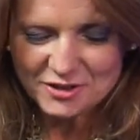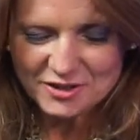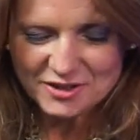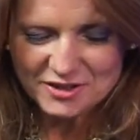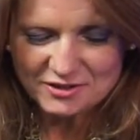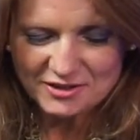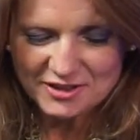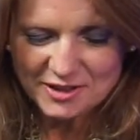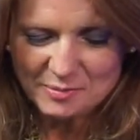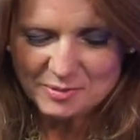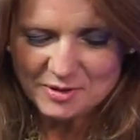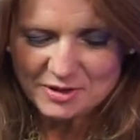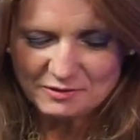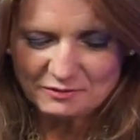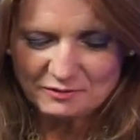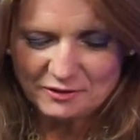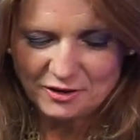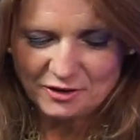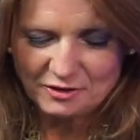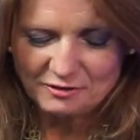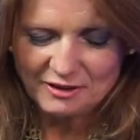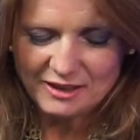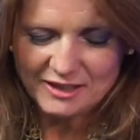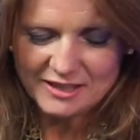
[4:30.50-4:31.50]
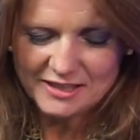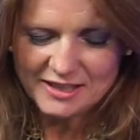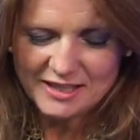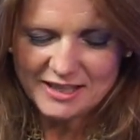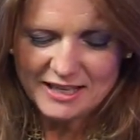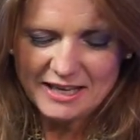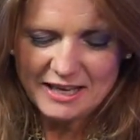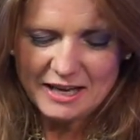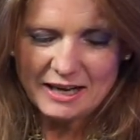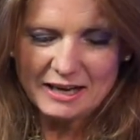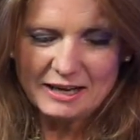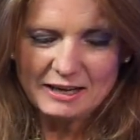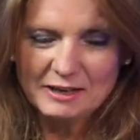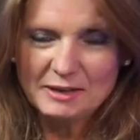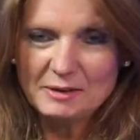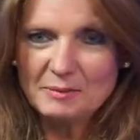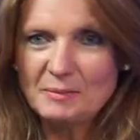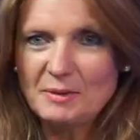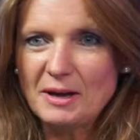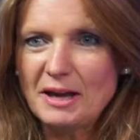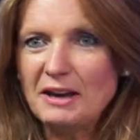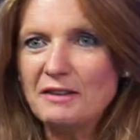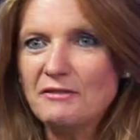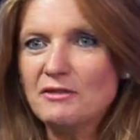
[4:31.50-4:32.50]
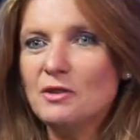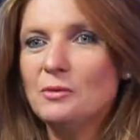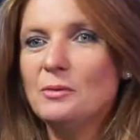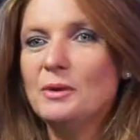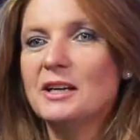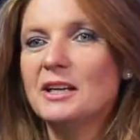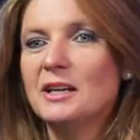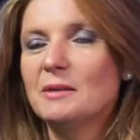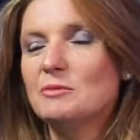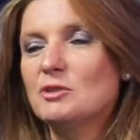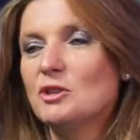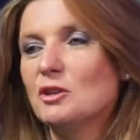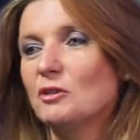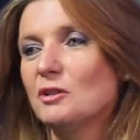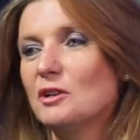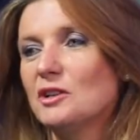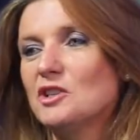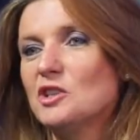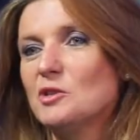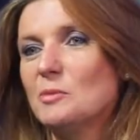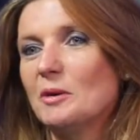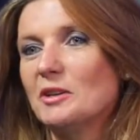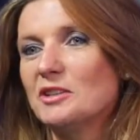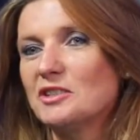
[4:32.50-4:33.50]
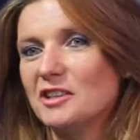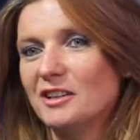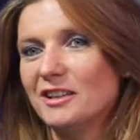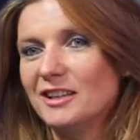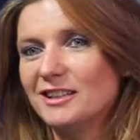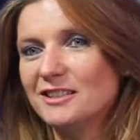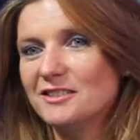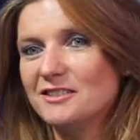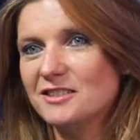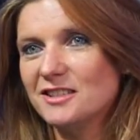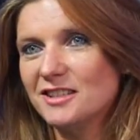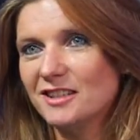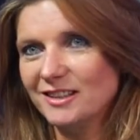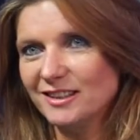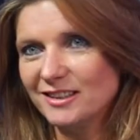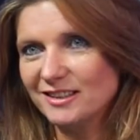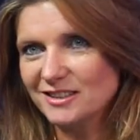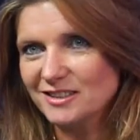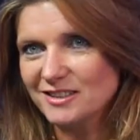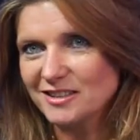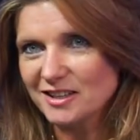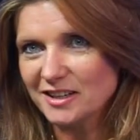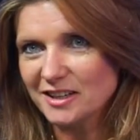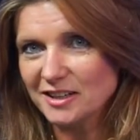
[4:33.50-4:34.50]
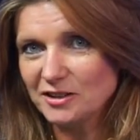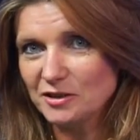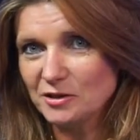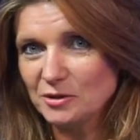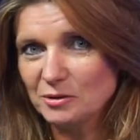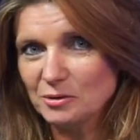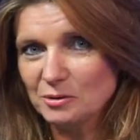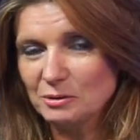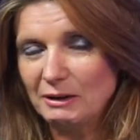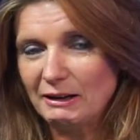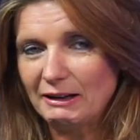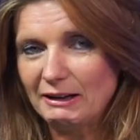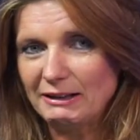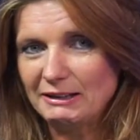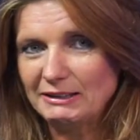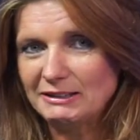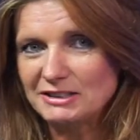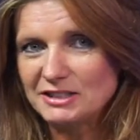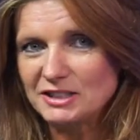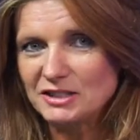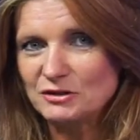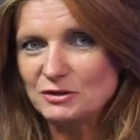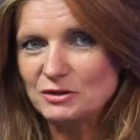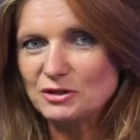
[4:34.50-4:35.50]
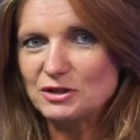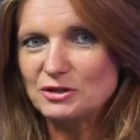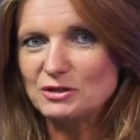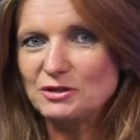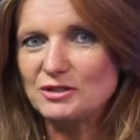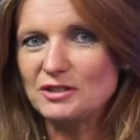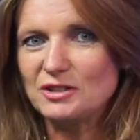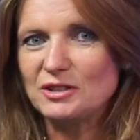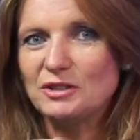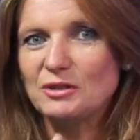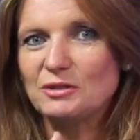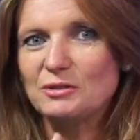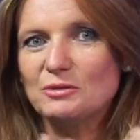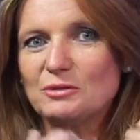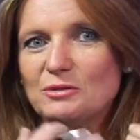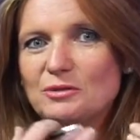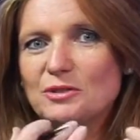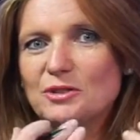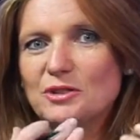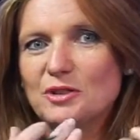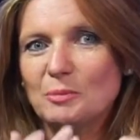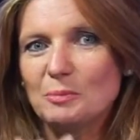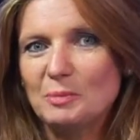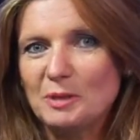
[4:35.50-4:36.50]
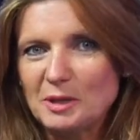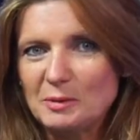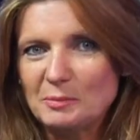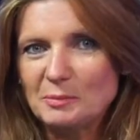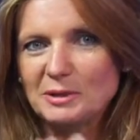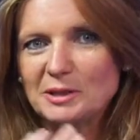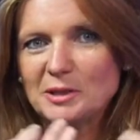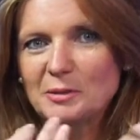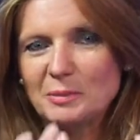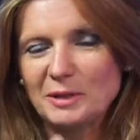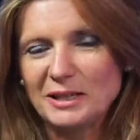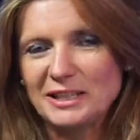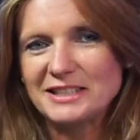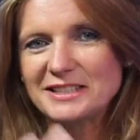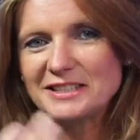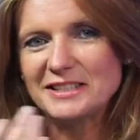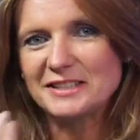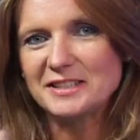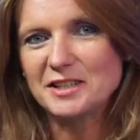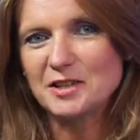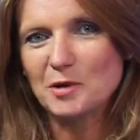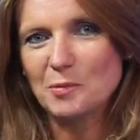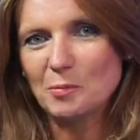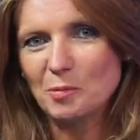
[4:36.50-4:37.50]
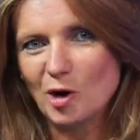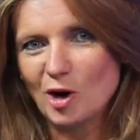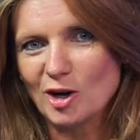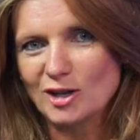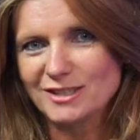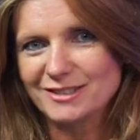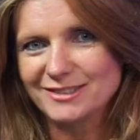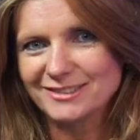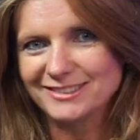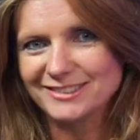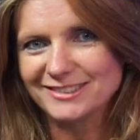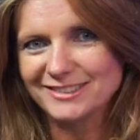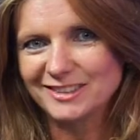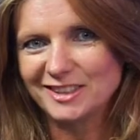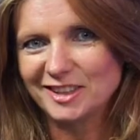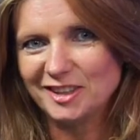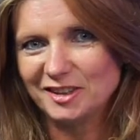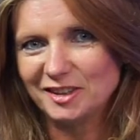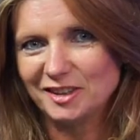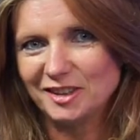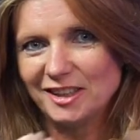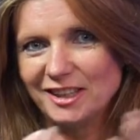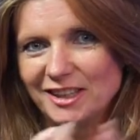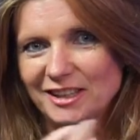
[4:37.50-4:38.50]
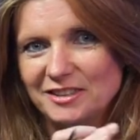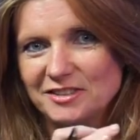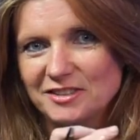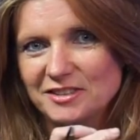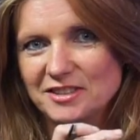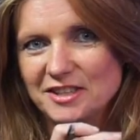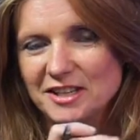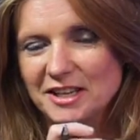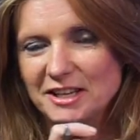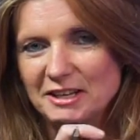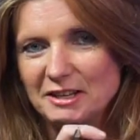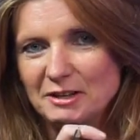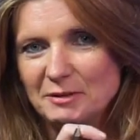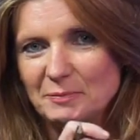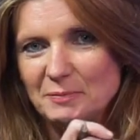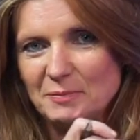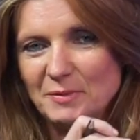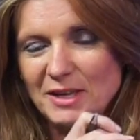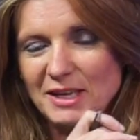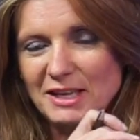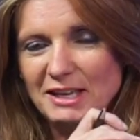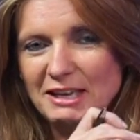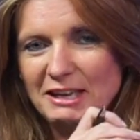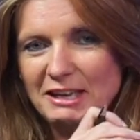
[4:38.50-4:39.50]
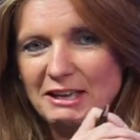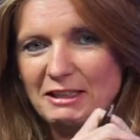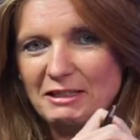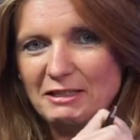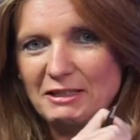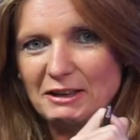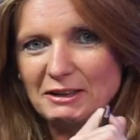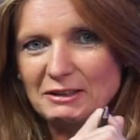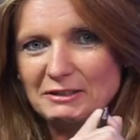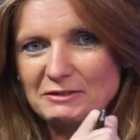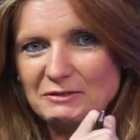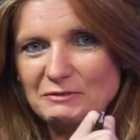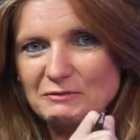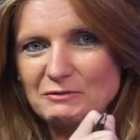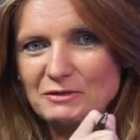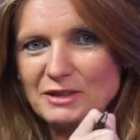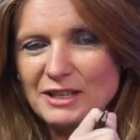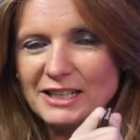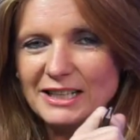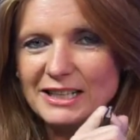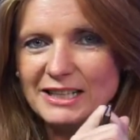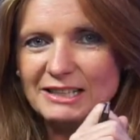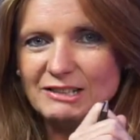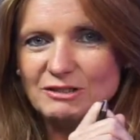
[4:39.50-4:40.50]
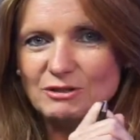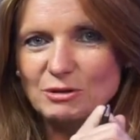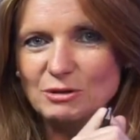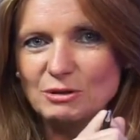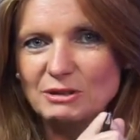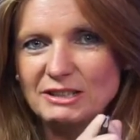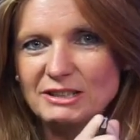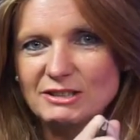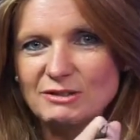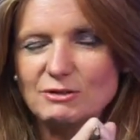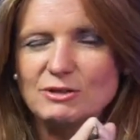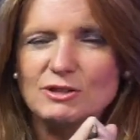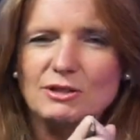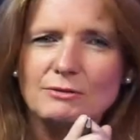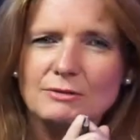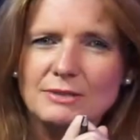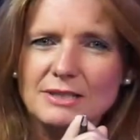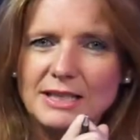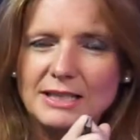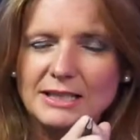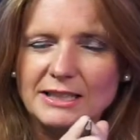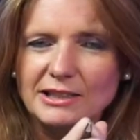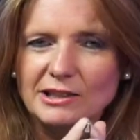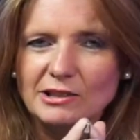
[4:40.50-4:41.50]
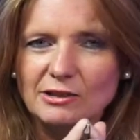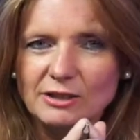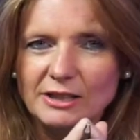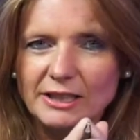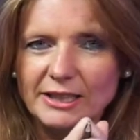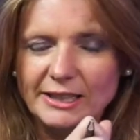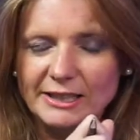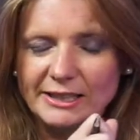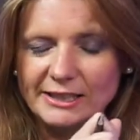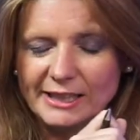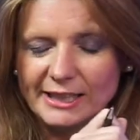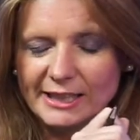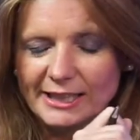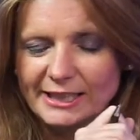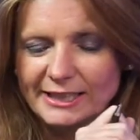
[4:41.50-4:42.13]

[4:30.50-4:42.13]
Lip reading: Yeah, sure. It's only a bit of fun, right? Every week I'm talking to you about Ireland, the Ireland I know, and introducing you to the people, the places and the products in Ireland that really and truly don't always get a look in.